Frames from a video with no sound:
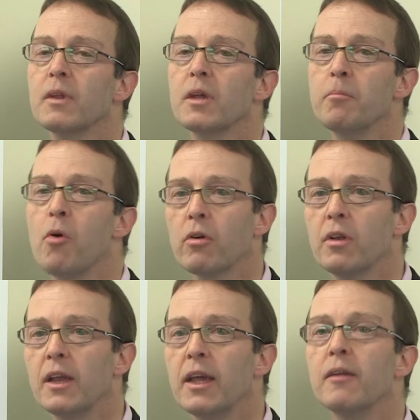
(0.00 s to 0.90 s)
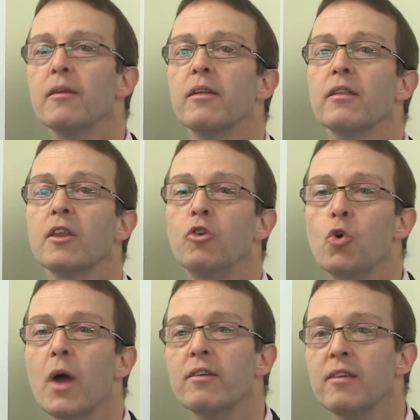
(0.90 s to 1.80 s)
Importantly, the new
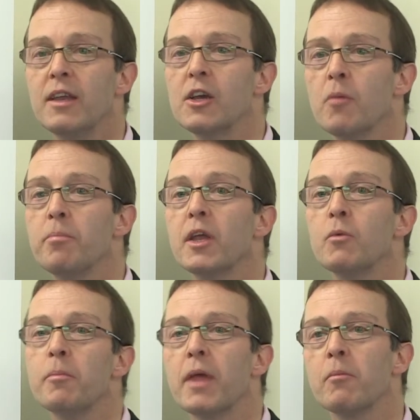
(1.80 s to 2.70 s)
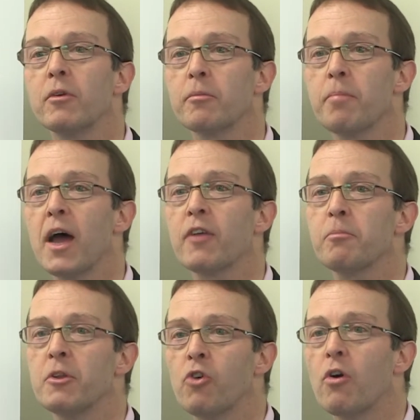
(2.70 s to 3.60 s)
LTD company will be able to pass
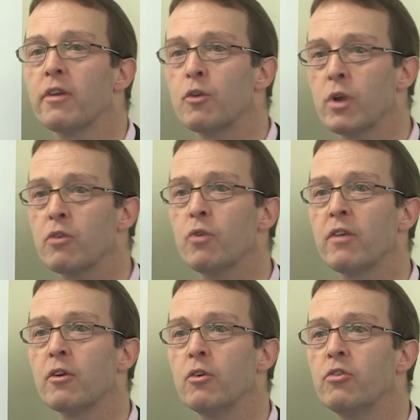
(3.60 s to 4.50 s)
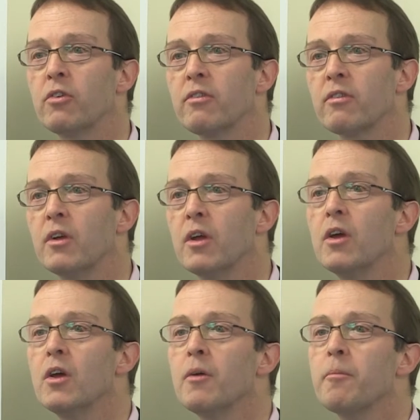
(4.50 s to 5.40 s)
majority written resolutions,
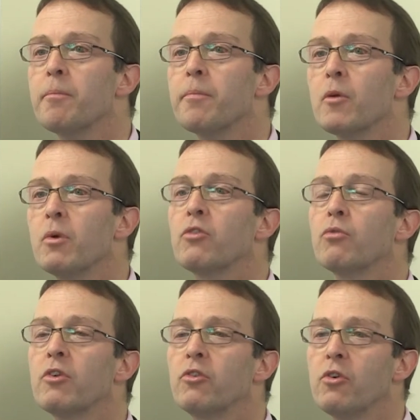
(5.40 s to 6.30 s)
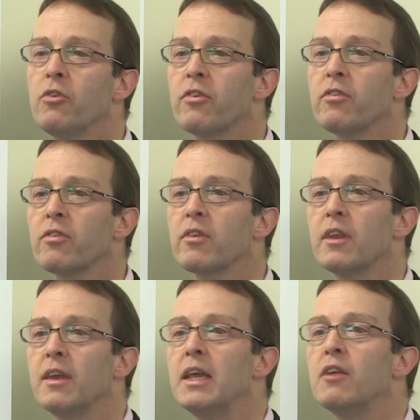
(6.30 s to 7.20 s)
which reduces the
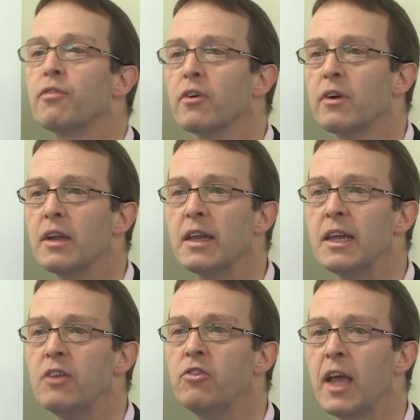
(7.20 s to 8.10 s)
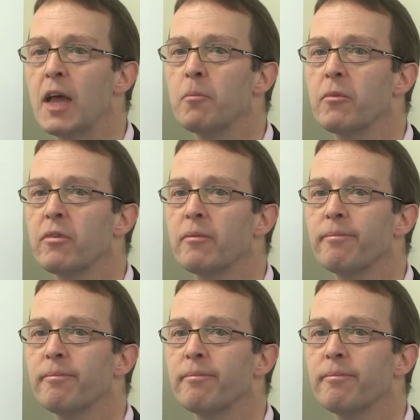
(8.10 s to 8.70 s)
need for EGMs.